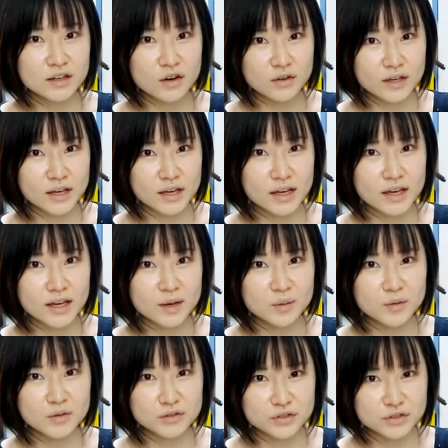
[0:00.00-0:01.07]
Okay, I'm
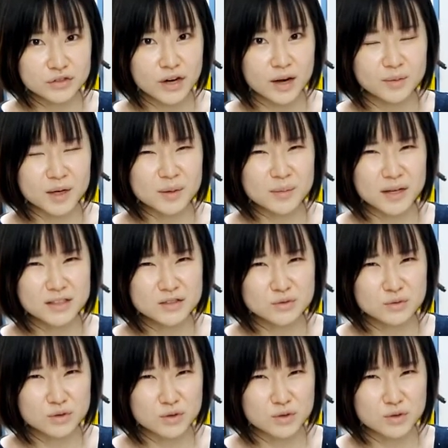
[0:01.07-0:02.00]
going to try my best to